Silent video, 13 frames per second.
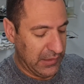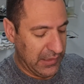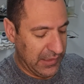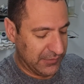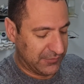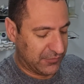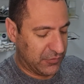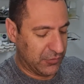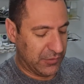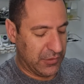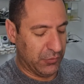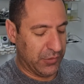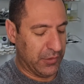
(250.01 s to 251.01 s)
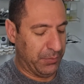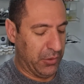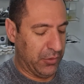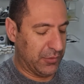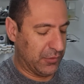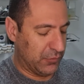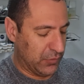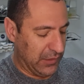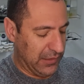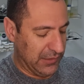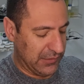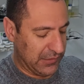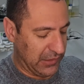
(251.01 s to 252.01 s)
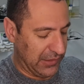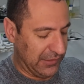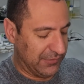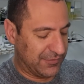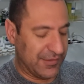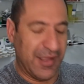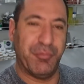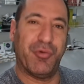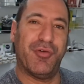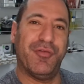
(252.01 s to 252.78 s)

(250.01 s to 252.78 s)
It's to kill the opponent in the least number